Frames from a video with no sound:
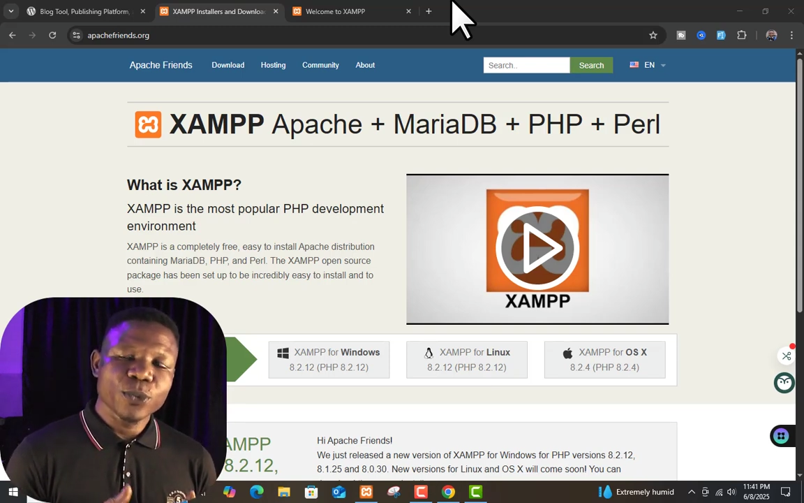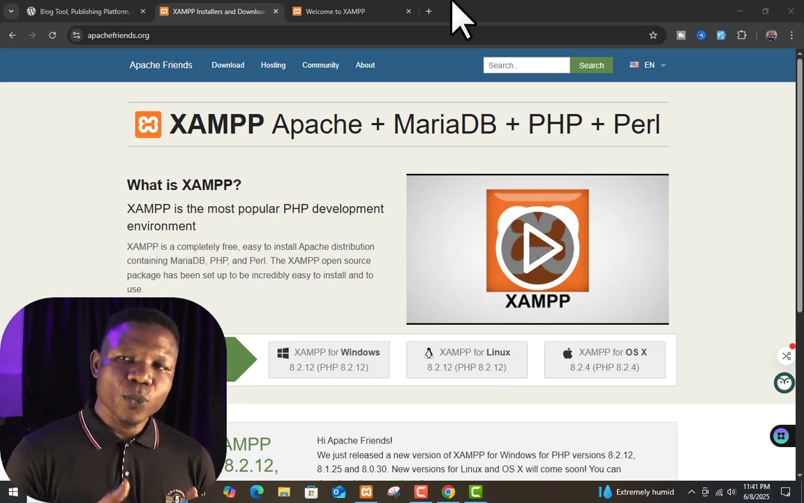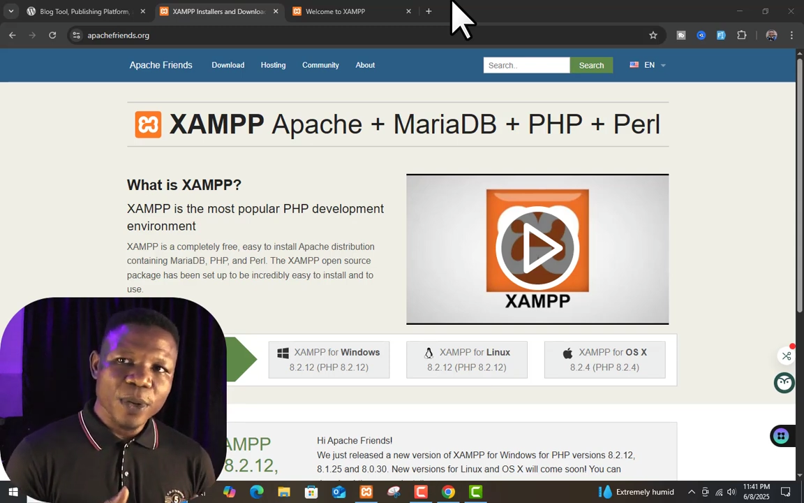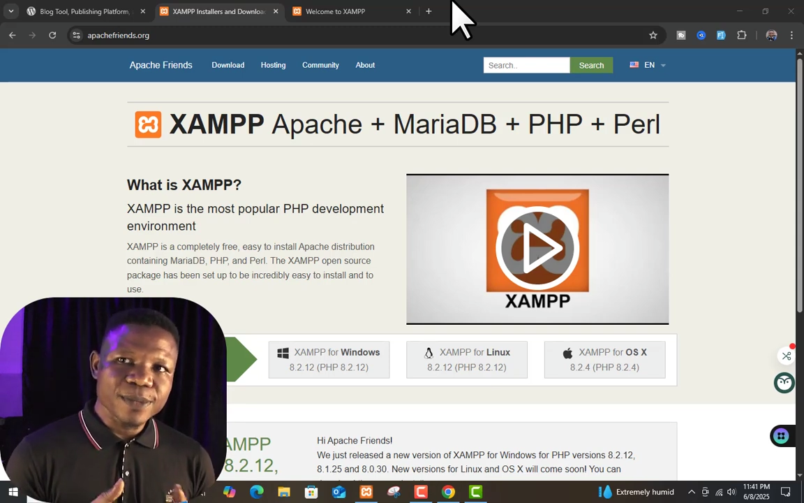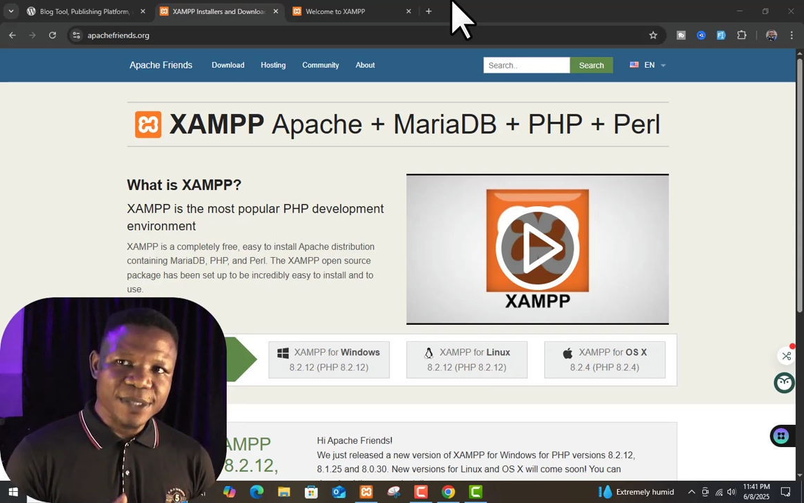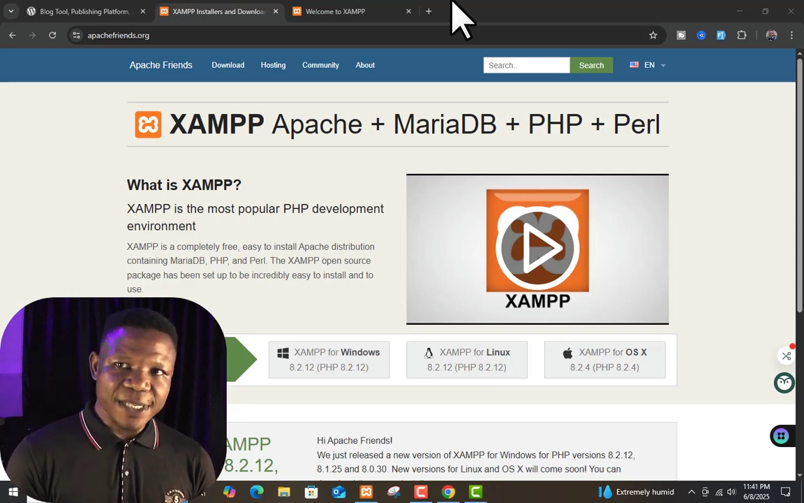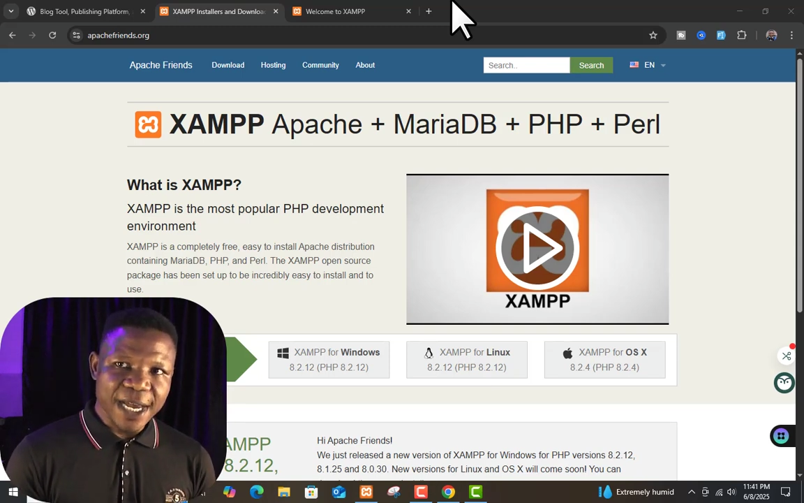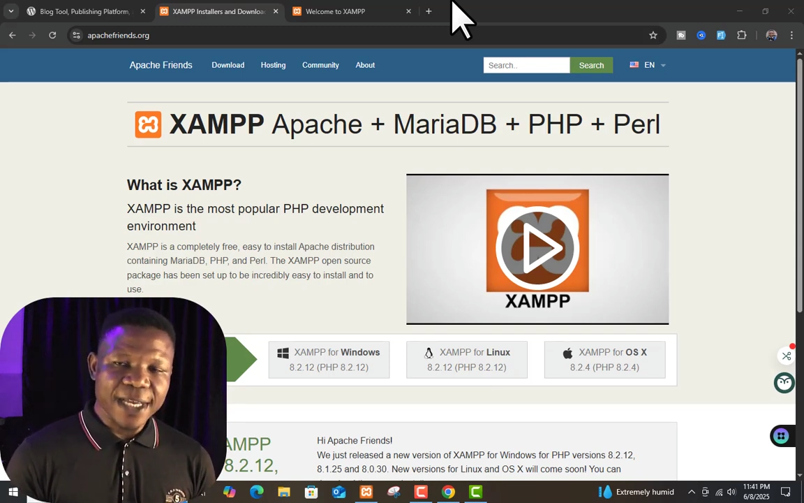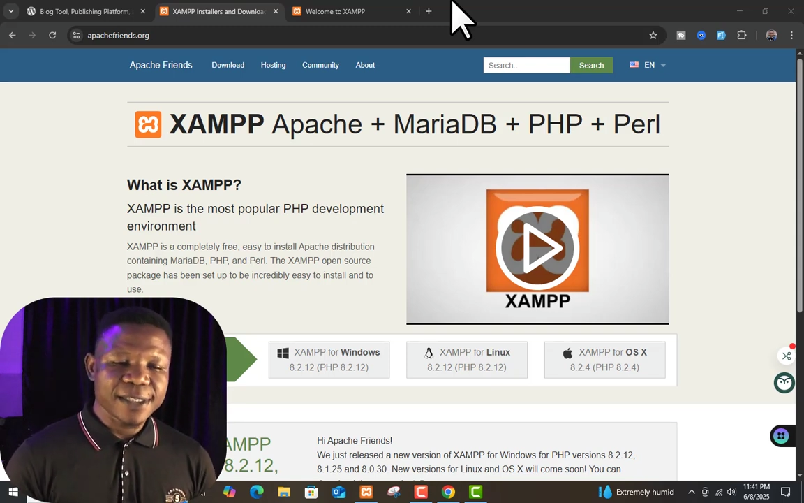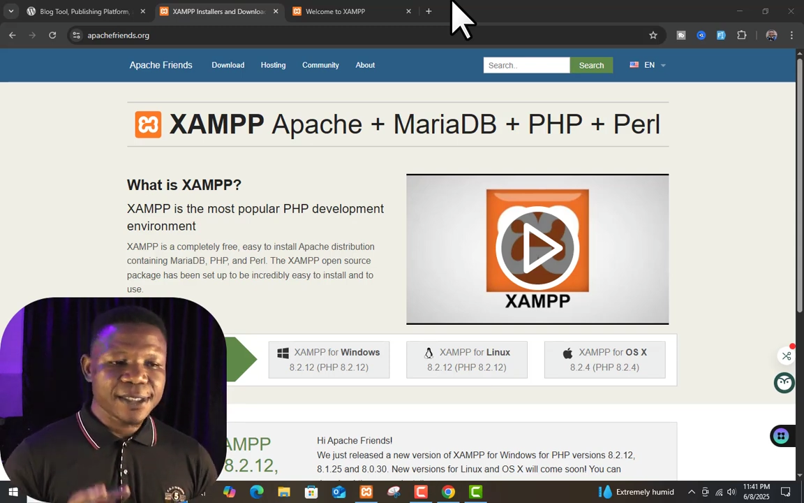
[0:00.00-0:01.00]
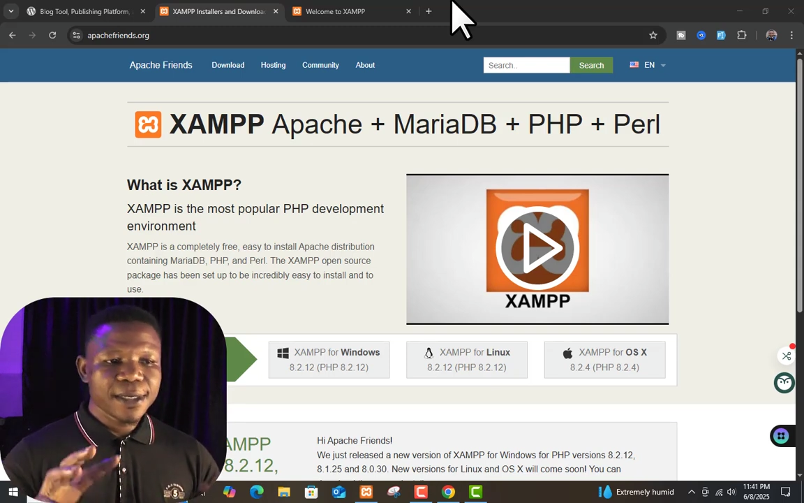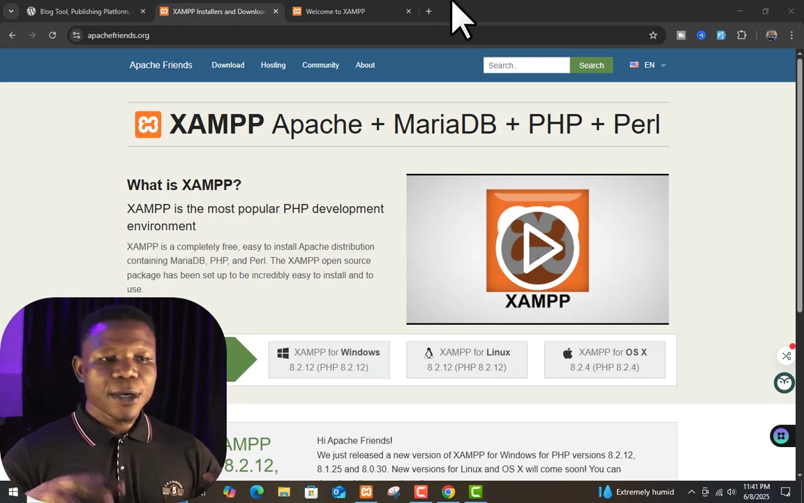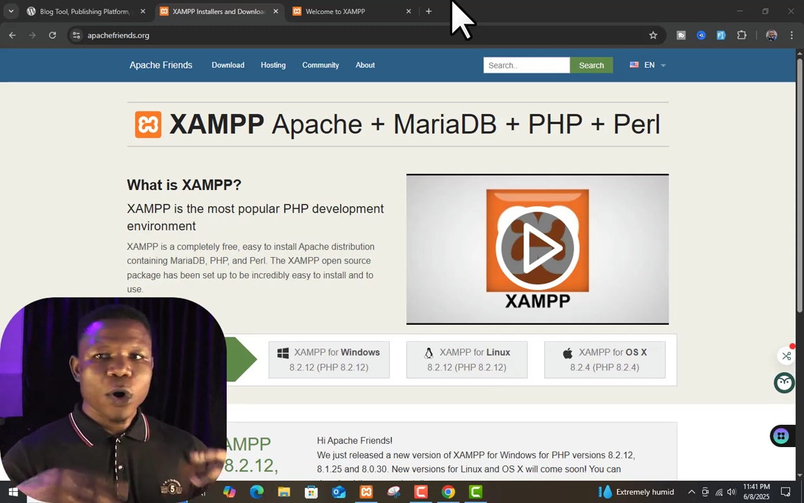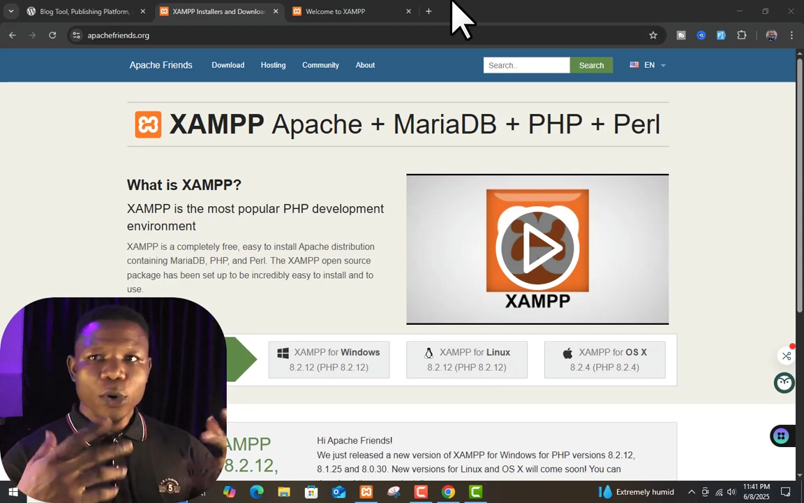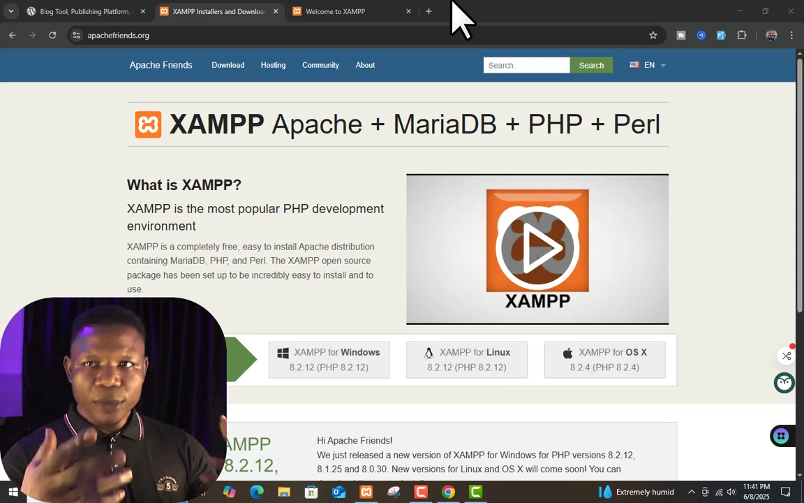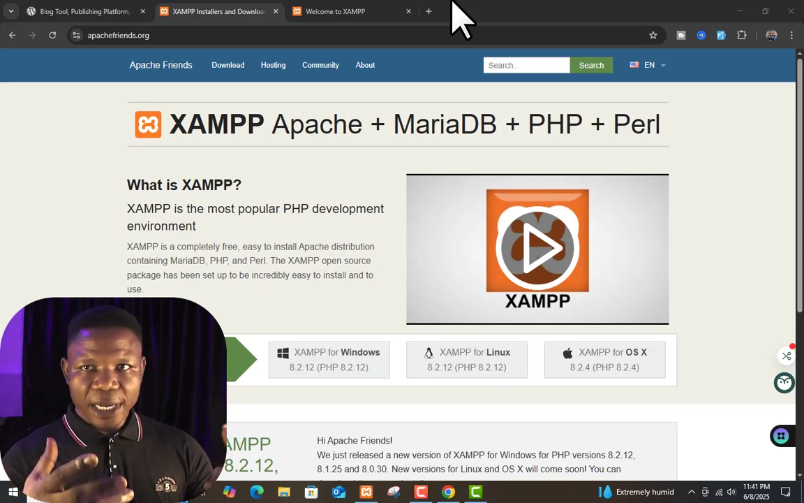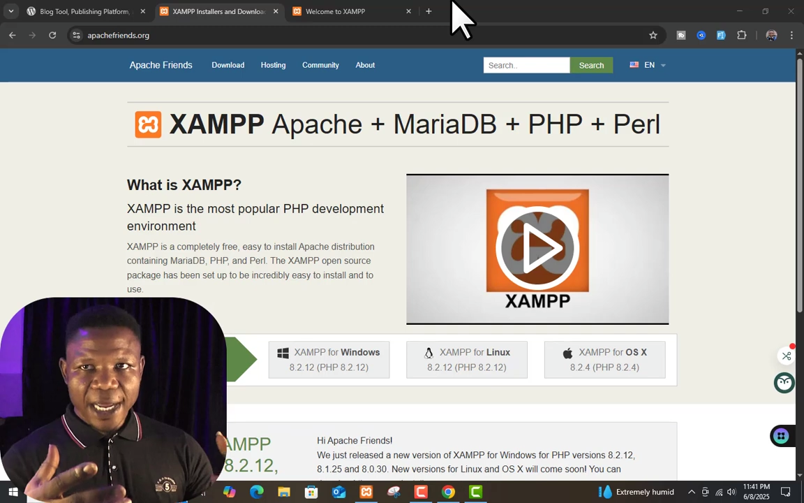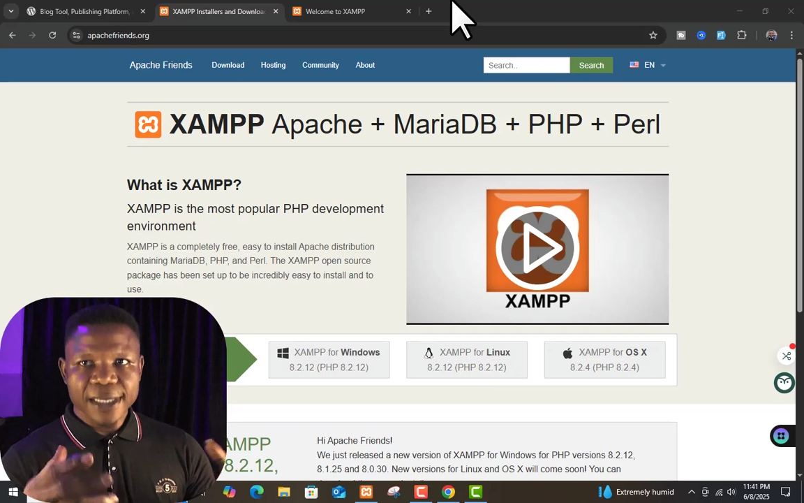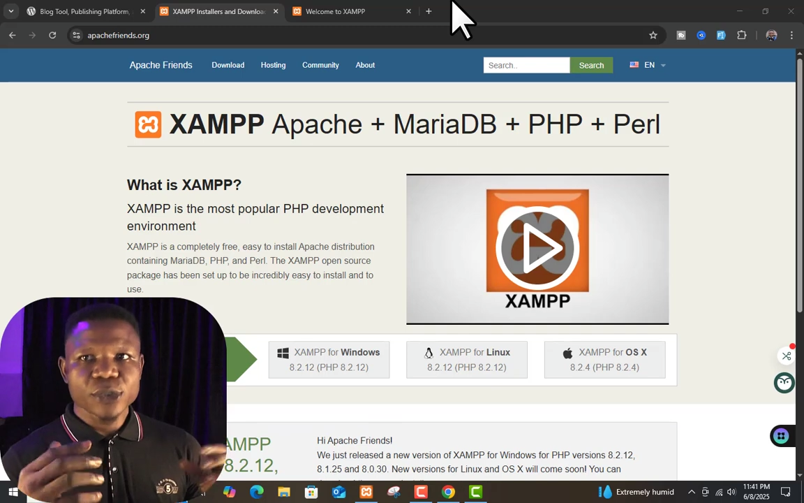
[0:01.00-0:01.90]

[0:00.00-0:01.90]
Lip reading: website online,